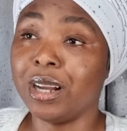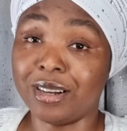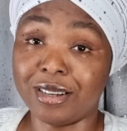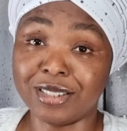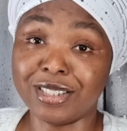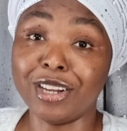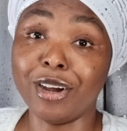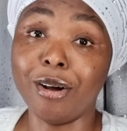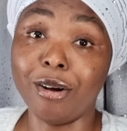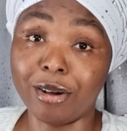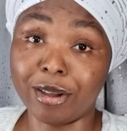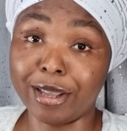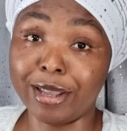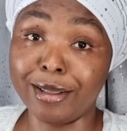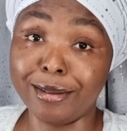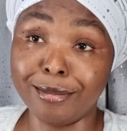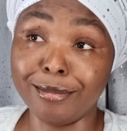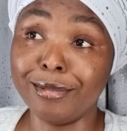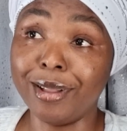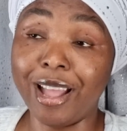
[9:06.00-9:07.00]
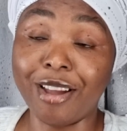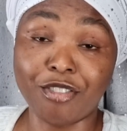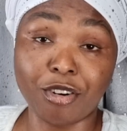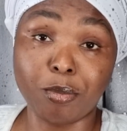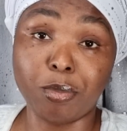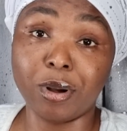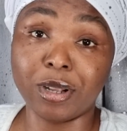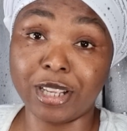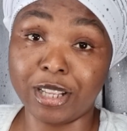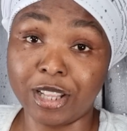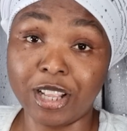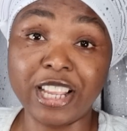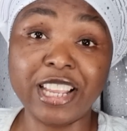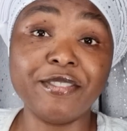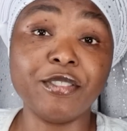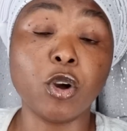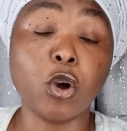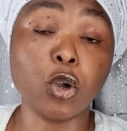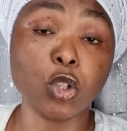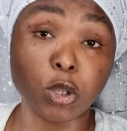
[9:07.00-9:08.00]
Because they're hugging everybody. They
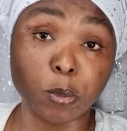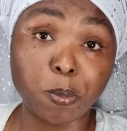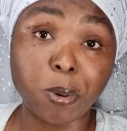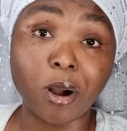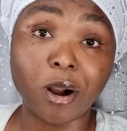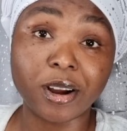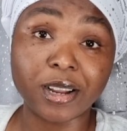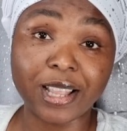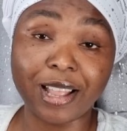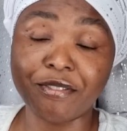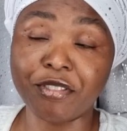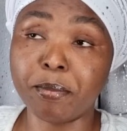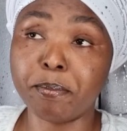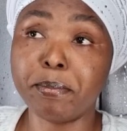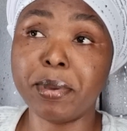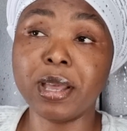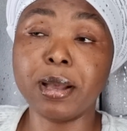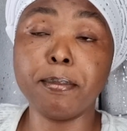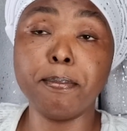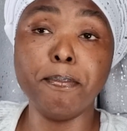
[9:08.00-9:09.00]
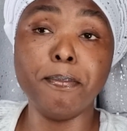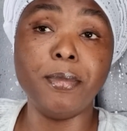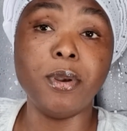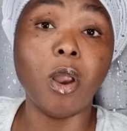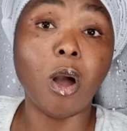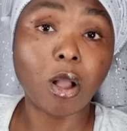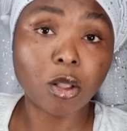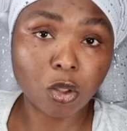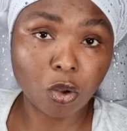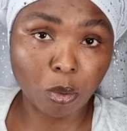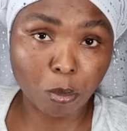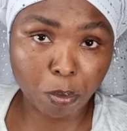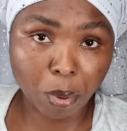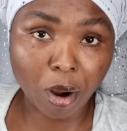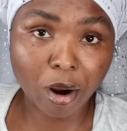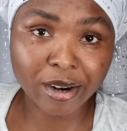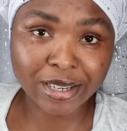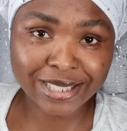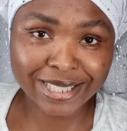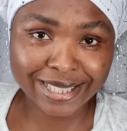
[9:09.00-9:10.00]
even go to party, having big lockdown
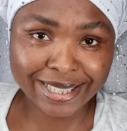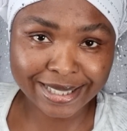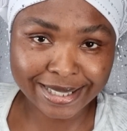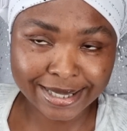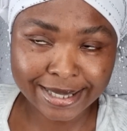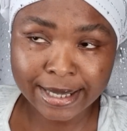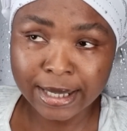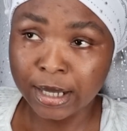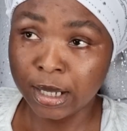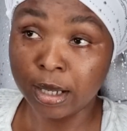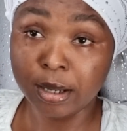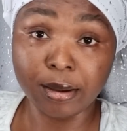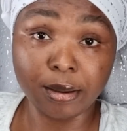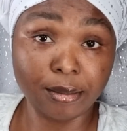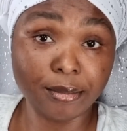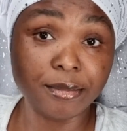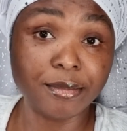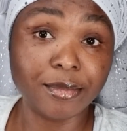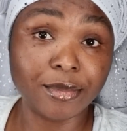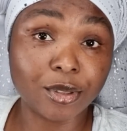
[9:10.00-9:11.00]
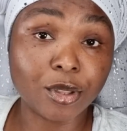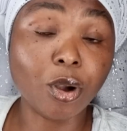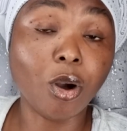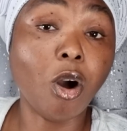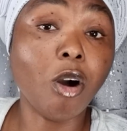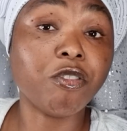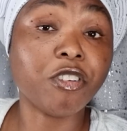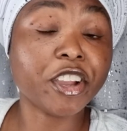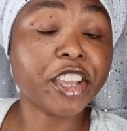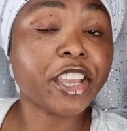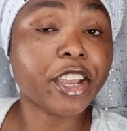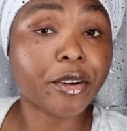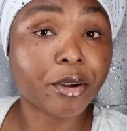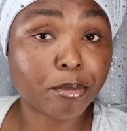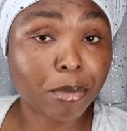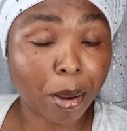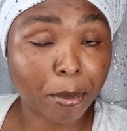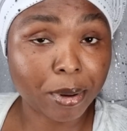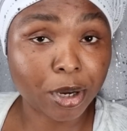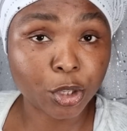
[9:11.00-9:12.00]
parties. The over here in
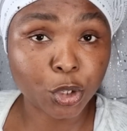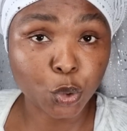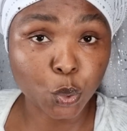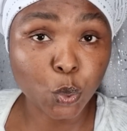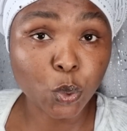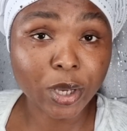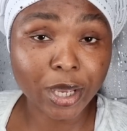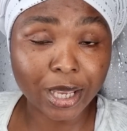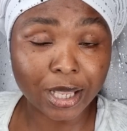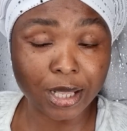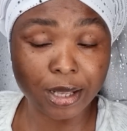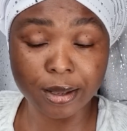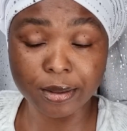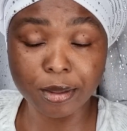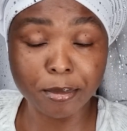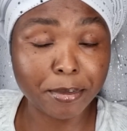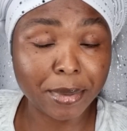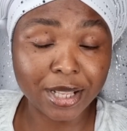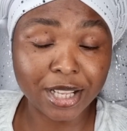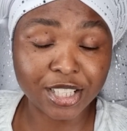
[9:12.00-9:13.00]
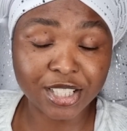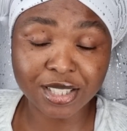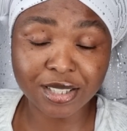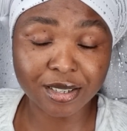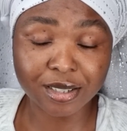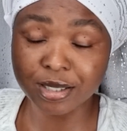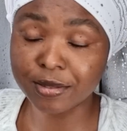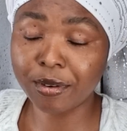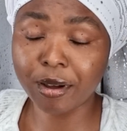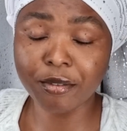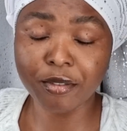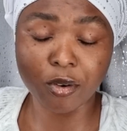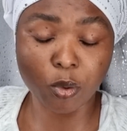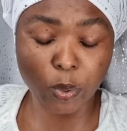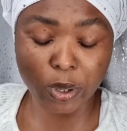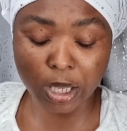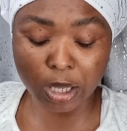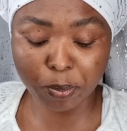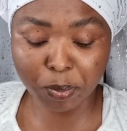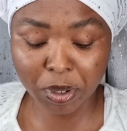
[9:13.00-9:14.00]
Babylon, UK, the ministers, very, very
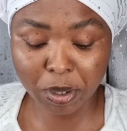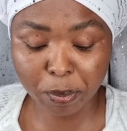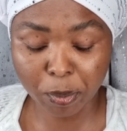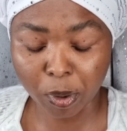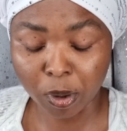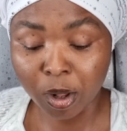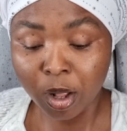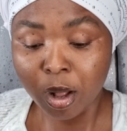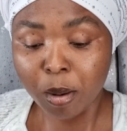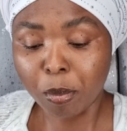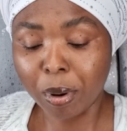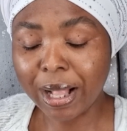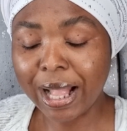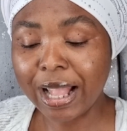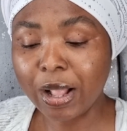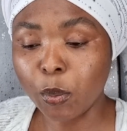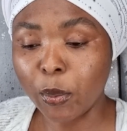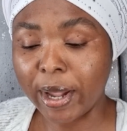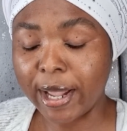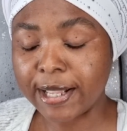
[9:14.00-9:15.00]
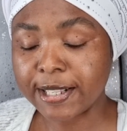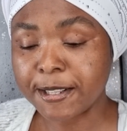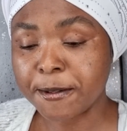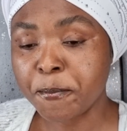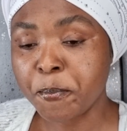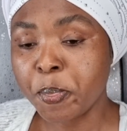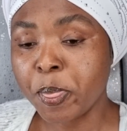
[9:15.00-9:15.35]
wicked people. But anyways,